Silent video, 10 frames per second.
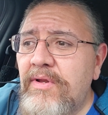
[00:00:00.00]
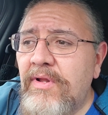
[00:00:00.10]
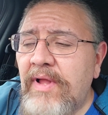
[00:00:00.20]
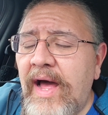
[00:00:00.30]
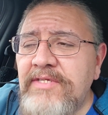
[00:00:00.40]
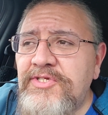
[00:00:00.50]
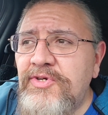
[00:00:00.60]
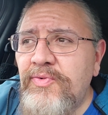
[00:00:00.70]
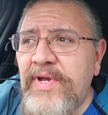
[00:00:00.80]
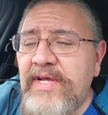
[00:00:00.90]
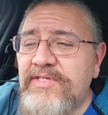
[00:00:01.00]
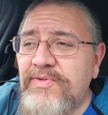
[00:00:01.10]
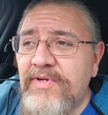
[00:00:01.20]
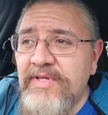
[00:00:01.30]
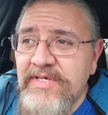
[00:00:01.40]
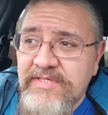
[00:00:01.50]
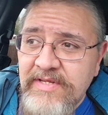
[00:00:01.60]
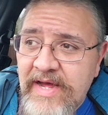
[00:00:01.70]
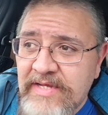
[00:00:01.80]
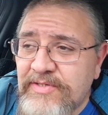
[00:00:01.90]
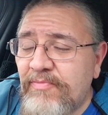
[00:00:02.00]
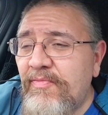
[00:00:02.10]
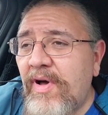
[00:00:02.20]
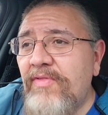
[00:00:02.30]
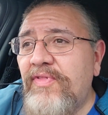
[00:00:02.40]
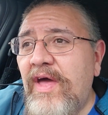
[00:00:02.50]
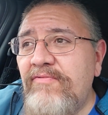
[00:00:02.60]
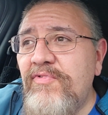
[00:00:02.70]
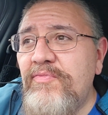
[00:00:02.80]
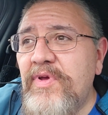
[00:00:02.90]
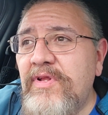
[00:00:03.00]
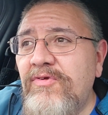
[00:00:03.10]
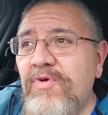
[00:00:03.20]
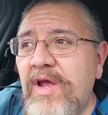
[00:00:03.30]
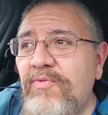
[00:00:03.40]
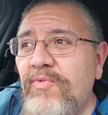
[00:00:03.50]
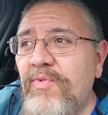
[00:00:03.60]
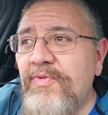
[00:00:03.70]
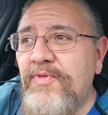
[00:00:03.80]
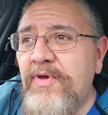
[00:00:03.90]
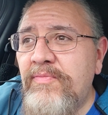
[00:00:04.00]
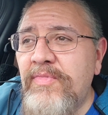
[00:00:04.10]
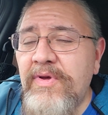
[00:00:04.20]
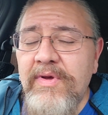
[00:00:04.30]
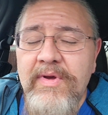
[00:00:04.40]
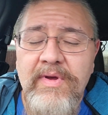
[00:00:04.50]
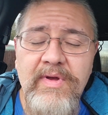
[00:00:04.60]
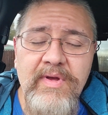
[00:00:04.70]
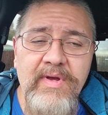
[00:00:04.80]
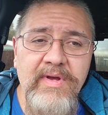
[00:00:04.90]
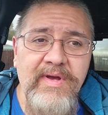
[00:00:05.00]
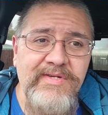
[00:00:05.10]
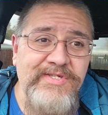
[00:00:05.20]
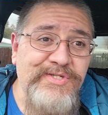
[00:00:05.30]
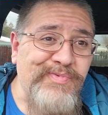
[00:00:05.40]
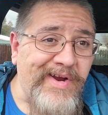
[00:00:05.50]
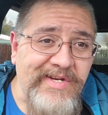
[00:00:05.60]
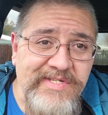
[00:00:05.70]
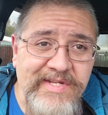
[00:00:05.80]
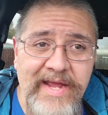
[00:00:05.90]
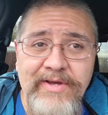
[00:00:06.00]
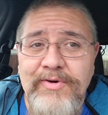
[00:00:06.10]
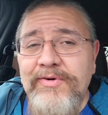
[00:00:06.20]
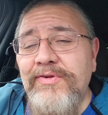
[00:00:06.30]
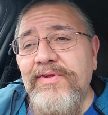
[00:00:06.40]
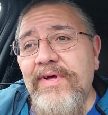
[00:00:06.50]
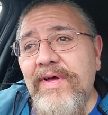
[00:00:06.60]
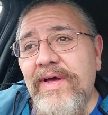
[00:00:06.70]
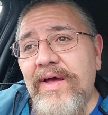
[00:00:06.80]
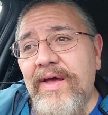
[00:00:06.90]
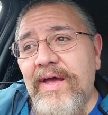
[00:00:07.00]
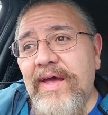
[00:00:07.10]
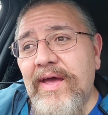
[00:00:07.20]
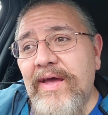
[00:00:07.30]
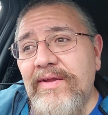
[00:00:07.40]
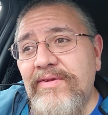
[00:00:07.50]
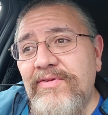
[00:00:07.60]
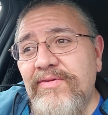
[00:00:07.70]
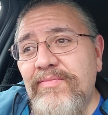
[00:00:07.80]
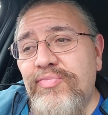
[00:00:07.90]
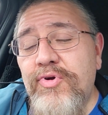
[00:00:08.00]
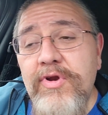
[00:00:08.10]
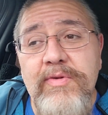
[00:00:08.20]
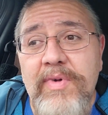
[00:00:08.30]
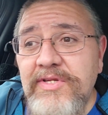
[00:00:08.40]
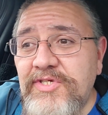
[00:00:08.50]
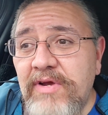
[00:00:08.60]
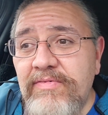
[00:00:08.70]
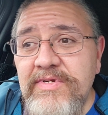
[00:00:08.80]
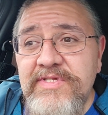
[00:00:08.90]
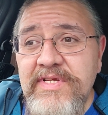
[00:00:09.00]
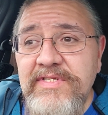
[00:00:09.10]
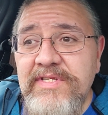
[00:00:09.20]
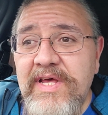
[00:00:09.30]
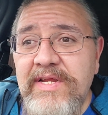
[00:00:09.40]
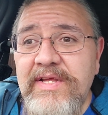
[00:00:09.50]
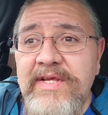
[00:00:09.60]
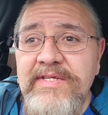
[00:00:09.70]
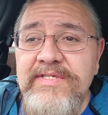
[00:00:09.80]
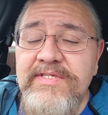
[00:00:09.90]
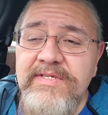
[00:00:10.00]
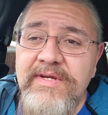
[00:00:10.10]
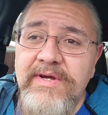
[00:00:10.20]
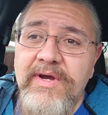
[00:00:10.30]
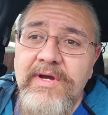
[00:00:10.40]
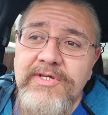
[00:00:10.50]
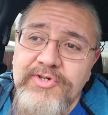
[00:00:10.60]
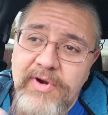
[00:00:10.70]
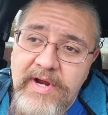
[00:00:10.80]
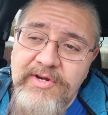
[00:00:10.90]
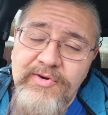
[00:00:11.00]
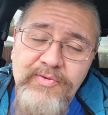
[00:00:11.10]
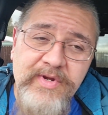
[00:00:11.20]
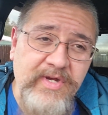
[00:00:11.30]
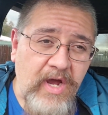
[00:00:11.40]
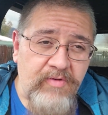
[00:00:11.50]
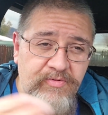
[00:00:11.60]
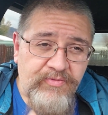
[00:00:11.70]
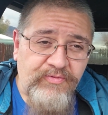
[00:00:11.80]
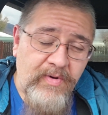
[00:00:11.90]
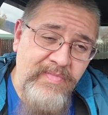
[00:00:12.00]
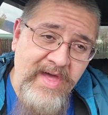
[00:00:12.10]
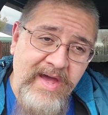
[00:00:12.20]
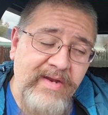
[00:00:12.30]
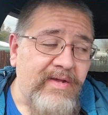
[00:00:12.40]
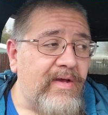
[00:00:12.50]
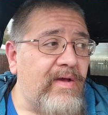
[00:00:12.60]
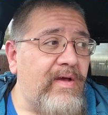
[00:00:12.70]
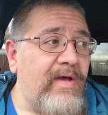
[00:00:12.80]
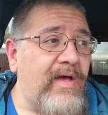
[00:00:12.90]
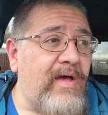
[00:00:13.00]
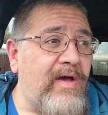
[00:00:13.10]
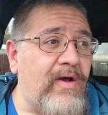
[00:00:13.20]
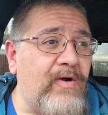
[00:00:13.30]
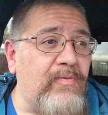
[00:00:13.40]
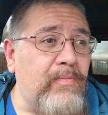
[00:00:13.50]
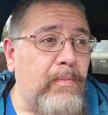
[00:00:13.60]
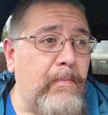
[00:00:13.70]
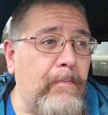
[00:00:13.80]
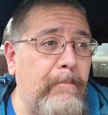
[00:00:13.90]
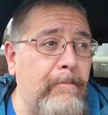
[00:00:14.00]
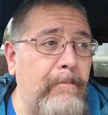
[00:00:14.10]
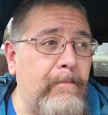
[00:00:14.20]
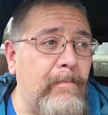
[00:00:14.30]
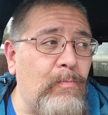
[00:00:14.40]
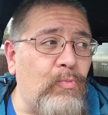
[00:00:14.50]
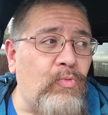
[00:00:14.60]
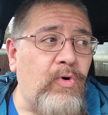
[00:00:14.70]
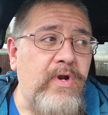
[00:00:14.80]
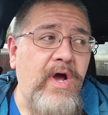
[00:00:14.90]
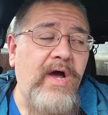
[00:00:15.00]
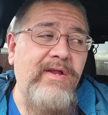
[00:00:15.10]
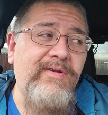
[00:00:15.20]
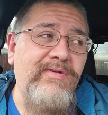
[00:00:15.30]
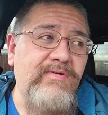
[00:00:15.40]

the last two weeks, or at least the last month, haven't been great with him because he sprained his ankle and pretty much ever since then, he's trying to recover from that. Uh, we're not